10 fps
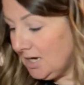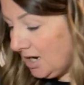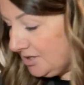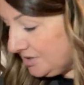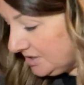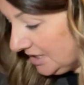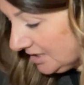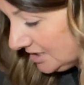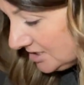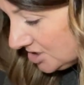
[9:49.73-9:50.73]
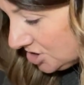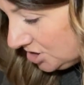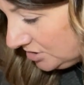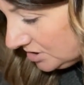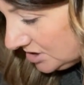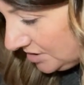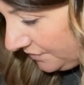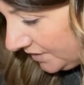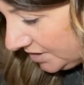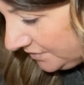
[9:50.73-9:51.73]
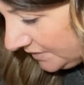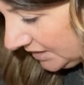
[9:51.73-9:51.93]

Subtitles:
I think these are £2.95